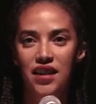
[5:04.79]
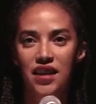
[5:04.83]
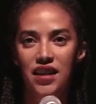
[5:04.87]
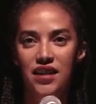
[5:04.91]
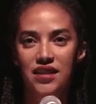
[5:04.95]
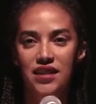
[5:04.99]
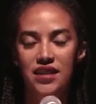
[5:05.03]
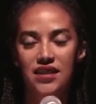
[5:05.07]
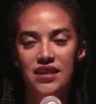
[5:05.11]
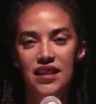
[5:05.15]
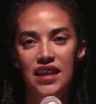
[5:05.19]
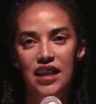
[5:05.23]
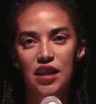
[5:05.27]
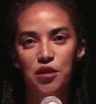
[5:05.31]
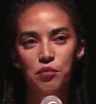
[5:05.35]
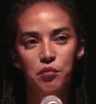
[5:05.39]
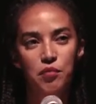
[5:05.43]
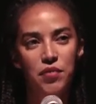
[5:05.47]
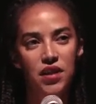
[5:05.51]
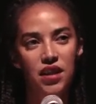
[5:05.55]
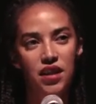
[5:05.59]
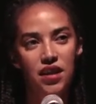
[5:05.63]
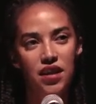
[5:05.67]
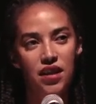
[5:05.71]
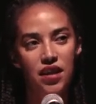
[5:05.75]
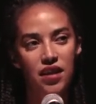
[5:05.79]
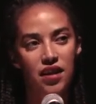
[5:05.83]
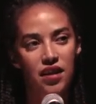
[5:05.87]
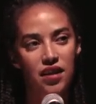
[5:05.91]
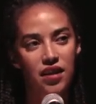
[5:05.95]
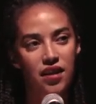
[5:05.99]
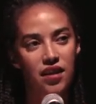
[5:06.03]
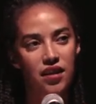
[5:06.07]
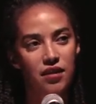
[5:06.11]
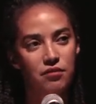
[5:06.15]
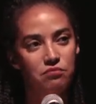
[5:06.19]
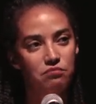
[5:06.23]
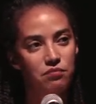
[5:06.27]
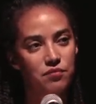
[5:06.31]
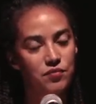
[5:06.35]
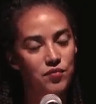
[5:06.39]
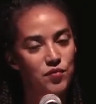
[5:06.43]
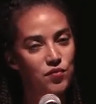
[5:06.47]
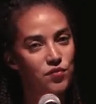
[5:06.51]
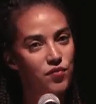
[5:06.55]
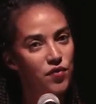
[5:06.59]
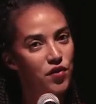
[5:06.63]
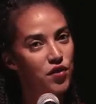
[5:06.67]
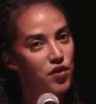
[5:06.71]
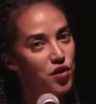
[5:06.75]
And it can be a
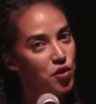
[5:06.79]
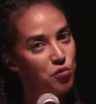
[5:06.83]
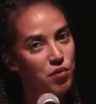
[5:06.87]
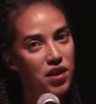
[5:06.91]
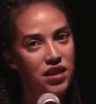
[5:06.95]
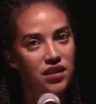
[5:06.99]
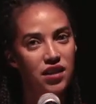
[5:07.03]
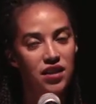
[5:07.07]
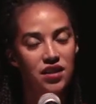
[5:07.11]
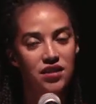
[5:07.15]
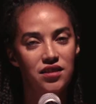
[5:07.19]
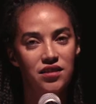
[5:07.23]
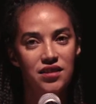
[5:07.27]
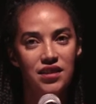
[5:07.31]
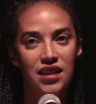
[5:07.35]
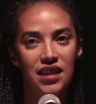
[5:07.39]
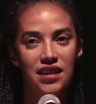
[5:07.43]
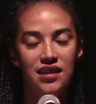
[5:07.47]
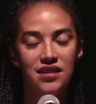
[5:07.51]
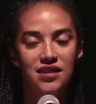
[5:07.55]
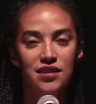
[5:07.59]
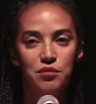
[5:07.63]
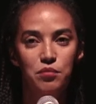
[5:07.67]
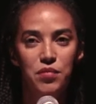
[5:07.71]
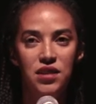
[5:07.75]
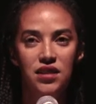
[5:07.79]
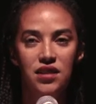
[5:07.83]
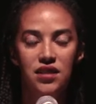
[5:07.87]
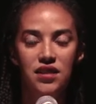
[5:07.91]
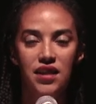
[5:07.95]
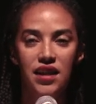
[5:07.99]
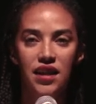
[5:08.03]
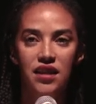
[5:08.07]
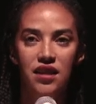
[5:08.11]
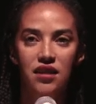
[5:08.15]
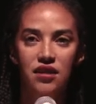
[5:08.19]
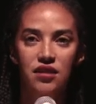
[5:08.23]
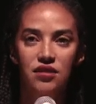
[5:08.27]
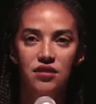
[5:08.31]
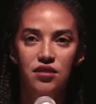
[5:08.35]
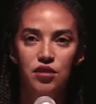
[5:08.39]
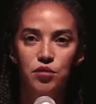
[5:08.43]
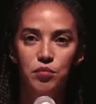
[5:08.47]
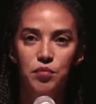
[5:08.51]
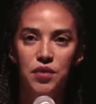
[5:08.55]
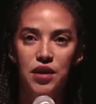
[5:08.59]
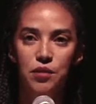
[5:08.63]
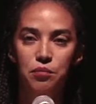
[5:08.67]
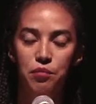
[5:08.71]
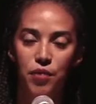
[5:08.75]
theoretical text, but it can
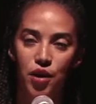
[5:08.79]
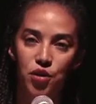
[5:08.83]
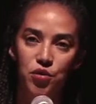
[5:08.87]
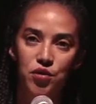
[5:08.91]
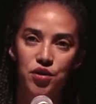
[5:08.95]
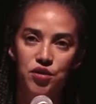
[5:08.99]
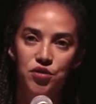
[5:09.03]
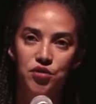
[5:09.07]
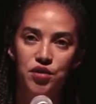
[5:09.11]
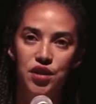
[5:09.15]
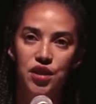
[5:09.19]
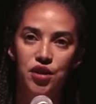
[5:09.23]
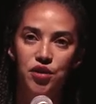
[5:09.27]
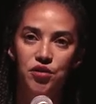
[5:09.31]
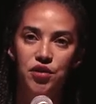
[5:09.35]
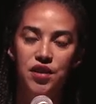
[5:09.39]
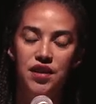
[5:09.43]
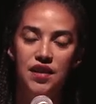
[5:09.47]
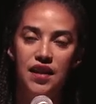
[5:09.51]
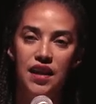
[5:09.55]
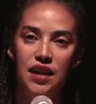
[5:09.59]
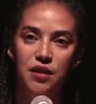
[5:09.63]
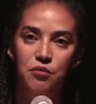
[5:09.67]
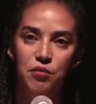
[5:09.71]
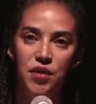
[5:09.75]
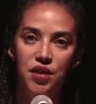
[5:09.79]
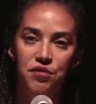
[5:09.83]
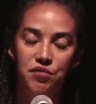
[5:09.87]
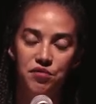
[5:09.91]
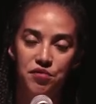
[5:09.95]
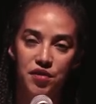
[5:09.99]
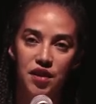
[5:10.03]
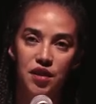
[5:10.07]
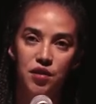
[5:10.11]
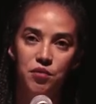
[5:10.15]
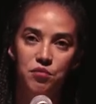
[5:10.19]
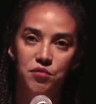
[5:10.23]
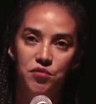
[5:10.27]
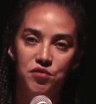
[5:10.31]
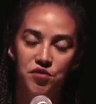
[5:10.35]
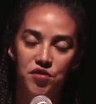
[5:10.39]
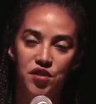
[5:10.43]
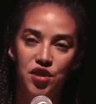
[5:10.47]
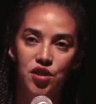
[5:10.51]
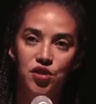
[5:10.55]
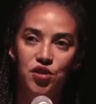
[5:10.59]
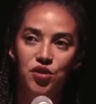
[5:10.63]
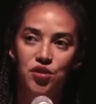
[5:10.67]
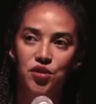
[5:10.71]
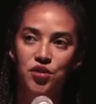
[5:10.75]
also be poetry, or it can be film,
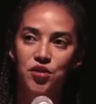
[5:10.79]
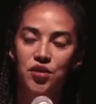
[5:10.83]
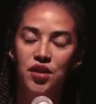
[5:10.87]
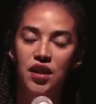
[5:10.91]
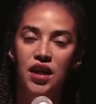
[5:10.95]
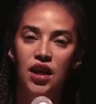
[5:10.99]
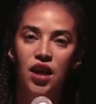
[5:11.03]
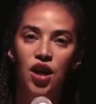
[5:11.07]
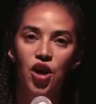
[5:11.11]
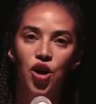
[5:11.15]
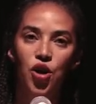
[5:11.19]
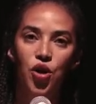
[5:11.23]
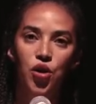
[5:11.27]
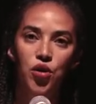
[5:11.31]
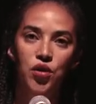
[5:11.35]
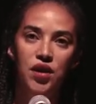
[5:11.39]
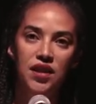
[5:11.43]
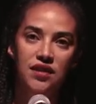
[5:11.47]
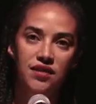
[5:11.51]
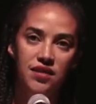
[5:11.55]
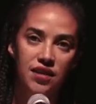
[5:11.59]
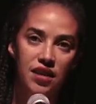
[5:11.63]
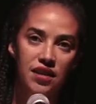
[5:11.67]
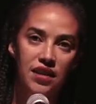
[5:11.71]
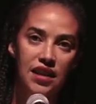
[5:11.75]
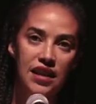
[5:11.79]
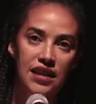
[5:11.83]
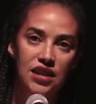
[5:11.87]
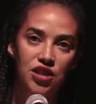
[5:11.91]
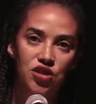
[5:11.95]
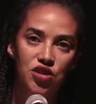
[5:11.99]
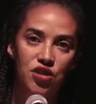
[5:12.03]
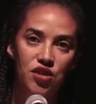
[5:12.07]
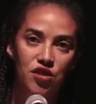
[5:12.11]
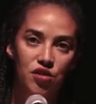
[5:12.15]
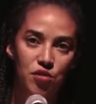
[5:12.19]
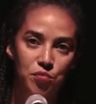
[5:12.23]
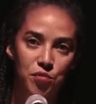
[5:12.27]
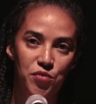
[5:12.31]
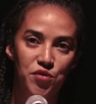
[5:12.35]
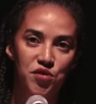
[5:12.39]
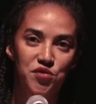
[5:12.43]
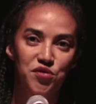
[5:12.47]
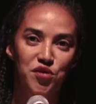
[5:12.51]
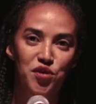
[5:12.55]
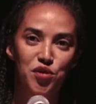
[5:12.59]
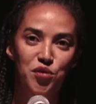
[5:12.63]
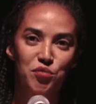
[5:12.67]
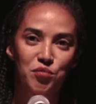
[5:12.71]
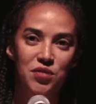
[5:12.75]
video, or installation, or
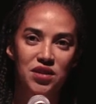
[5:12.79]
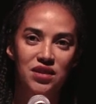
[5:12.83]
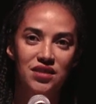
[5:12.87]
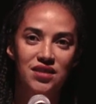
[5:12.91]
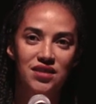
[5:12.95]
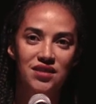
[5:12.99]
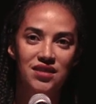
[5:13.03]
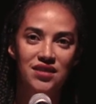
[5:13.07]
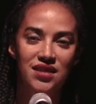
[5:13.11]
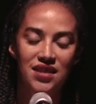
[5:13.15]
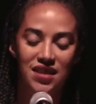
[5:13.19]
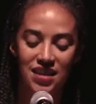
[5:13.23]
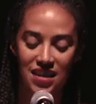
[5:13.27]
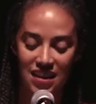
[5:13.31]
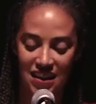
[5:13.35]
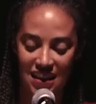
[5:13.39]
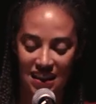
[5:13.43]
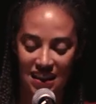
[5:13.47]
performance.